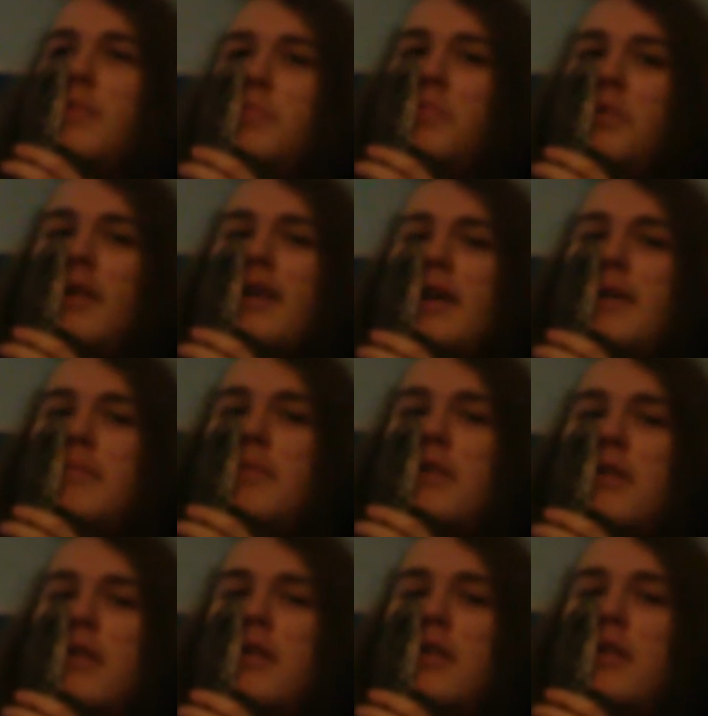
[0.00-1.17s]
blame
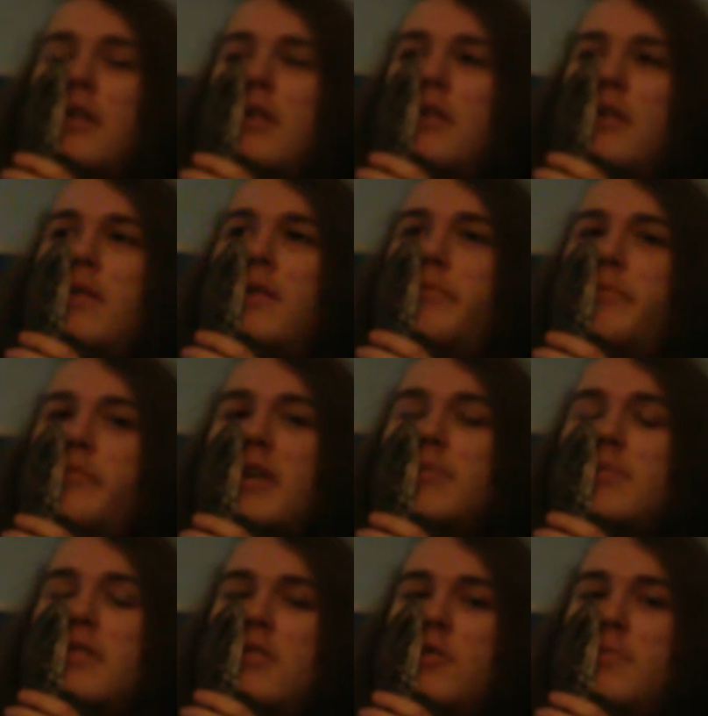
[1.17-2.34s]

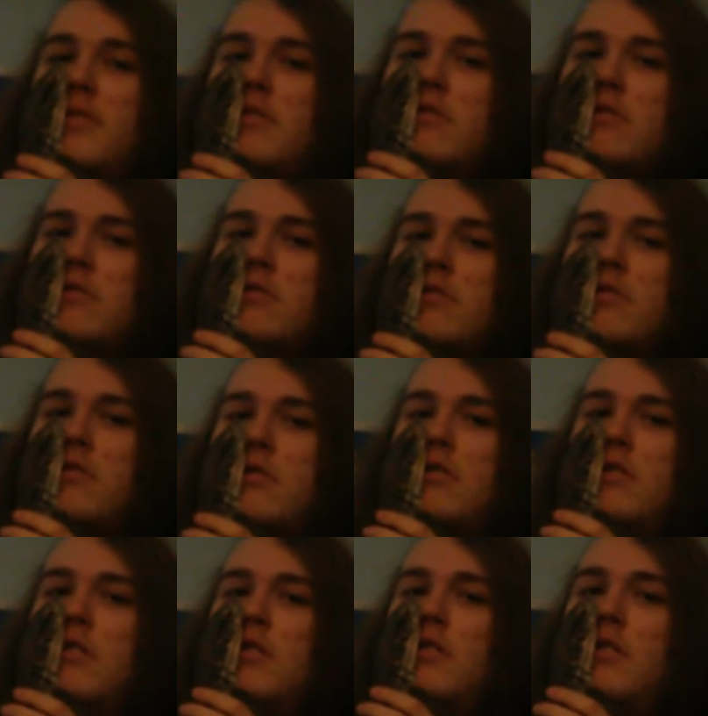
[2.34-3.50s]
blame the humans
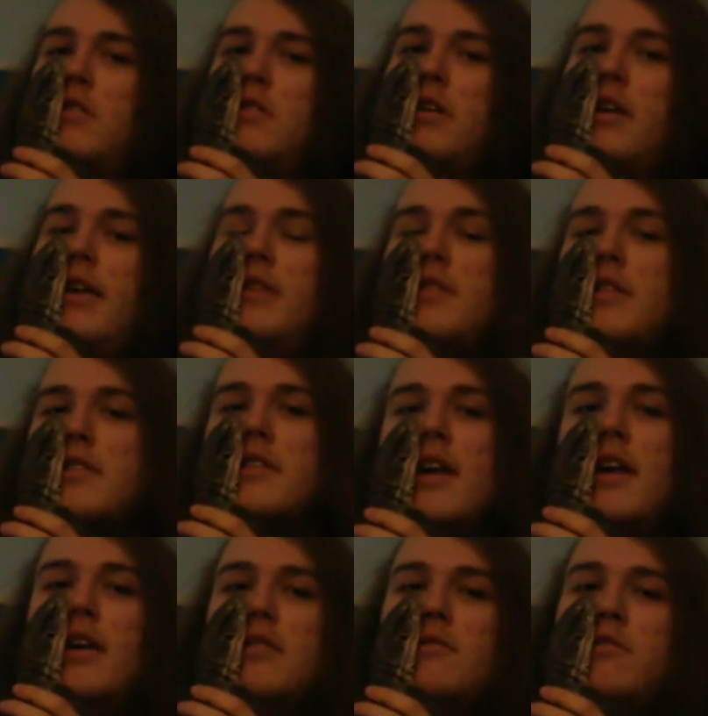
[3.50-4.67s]
in this
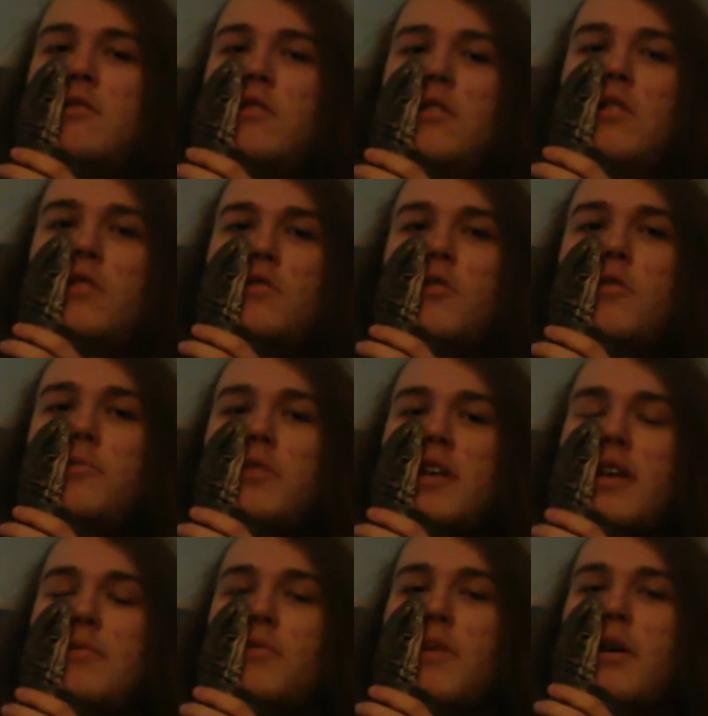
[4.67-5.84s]
case. Don't blame the